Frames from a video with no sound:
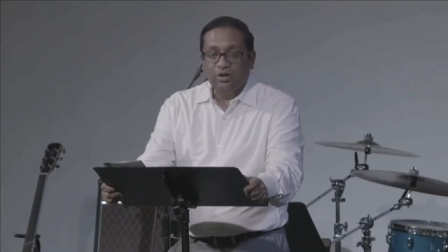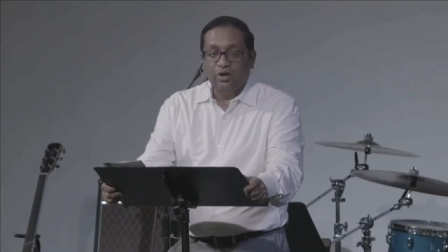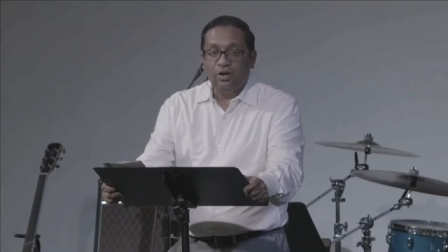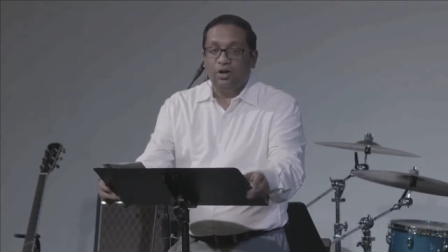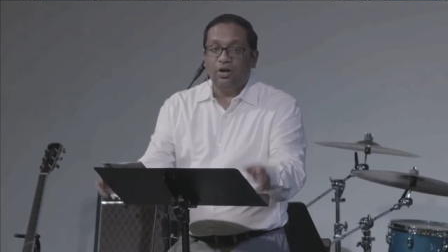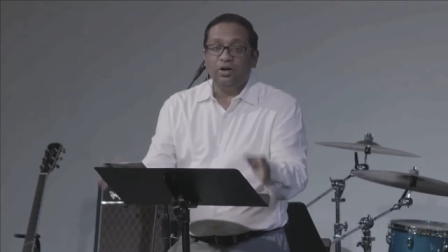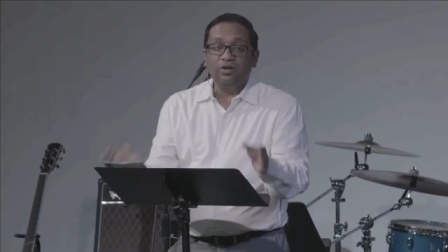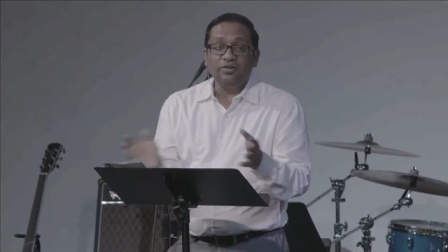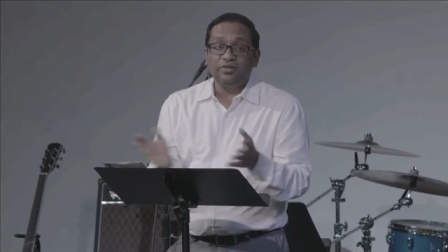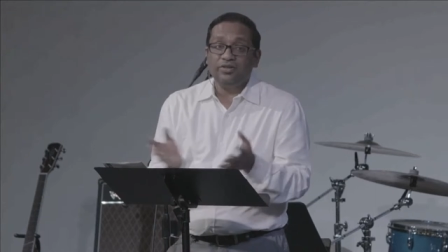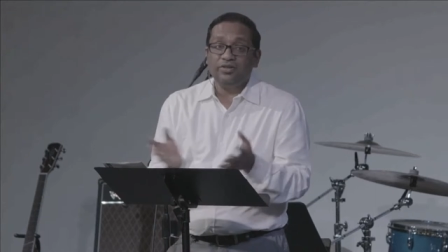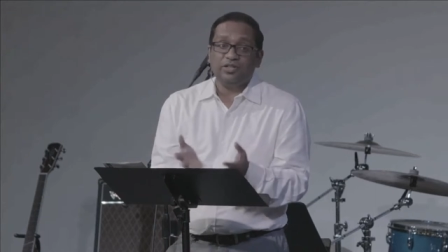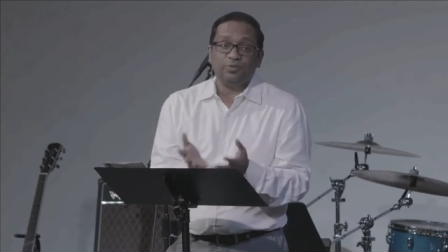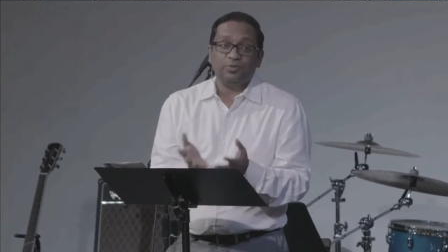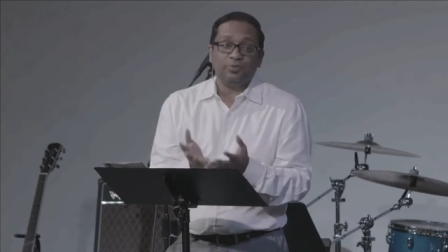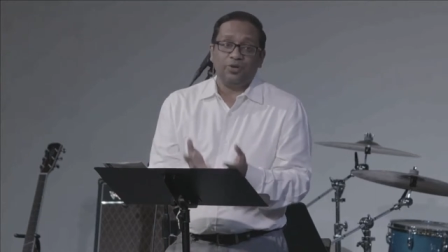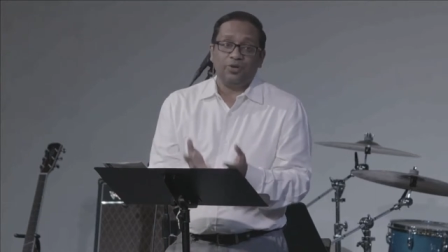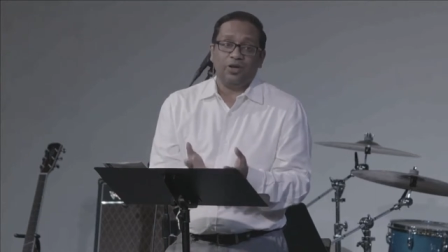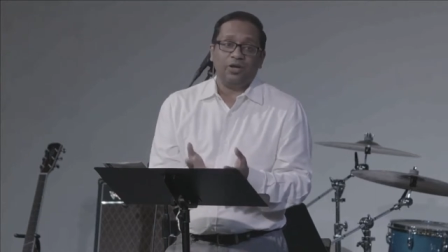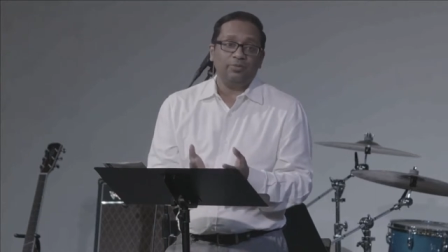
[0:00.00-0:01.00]
All of these
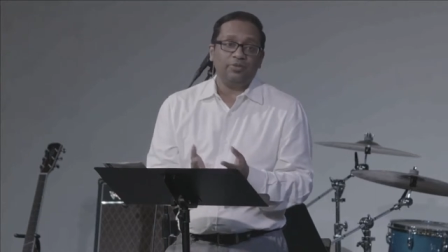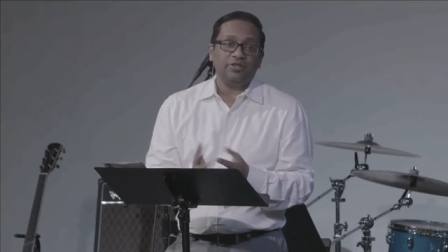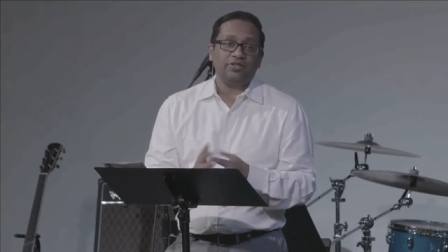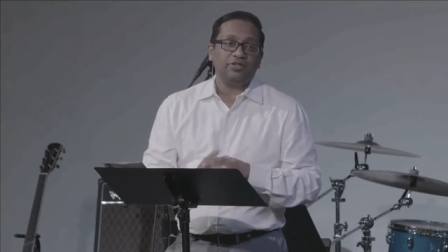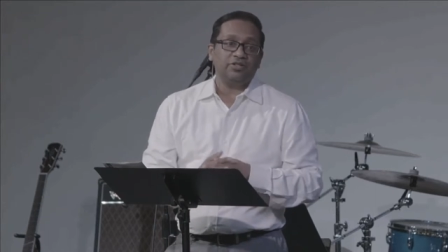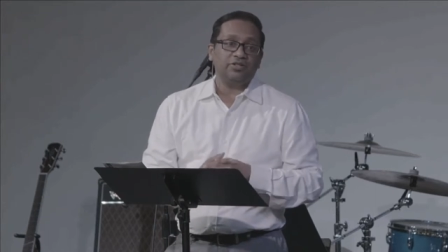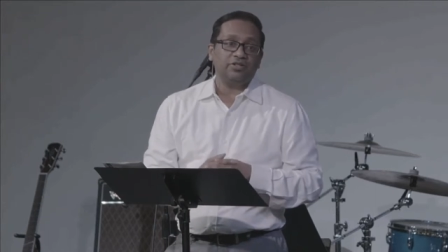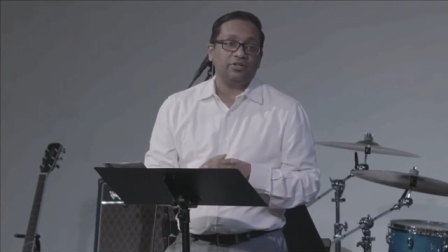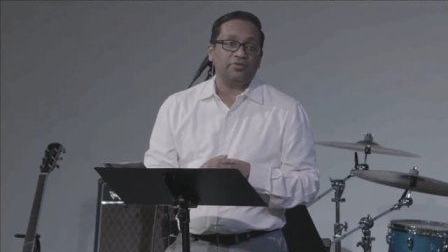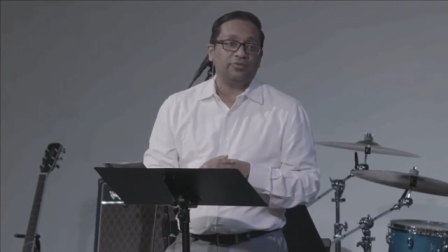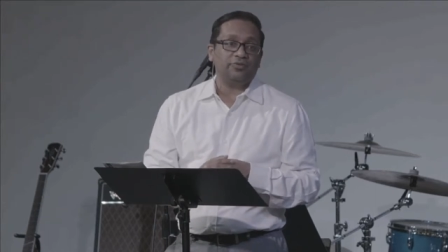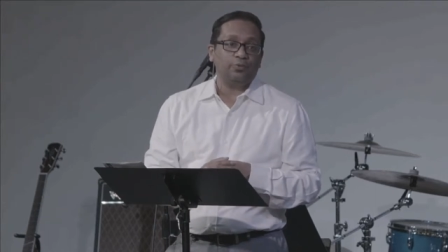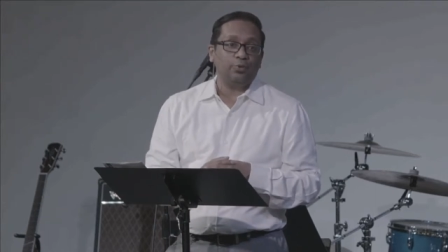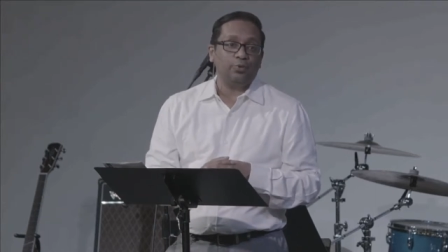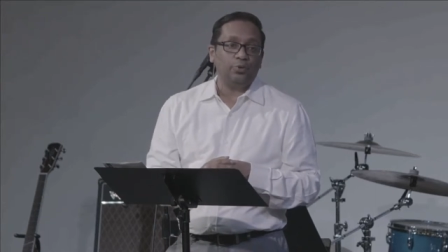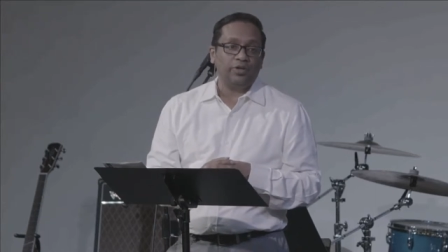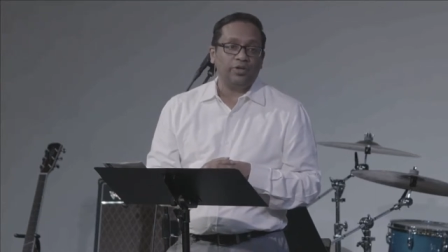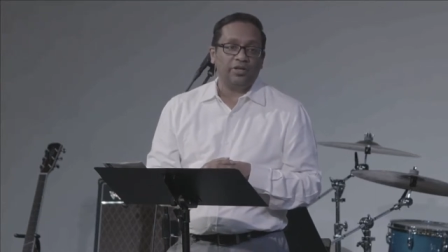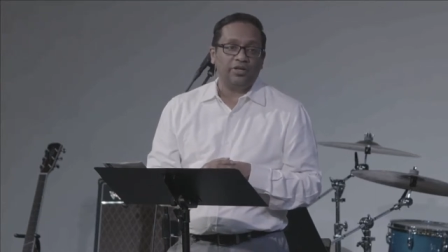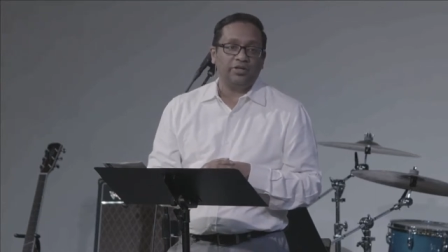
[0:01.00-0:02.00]
promises are
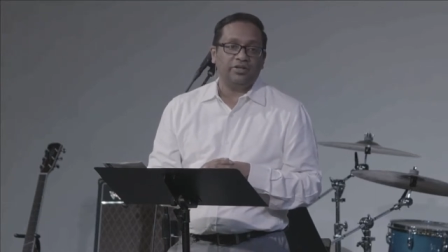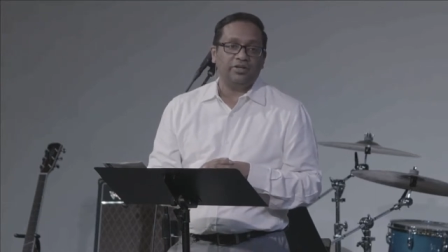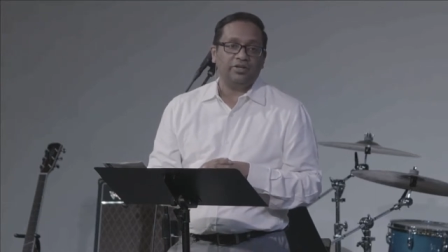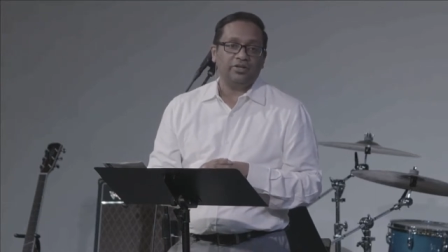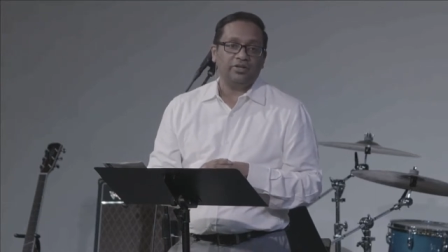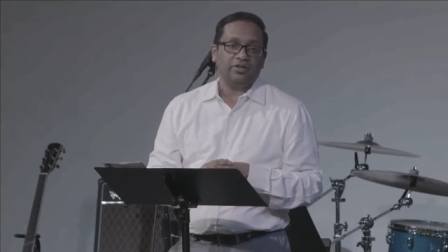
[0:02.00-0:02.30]
void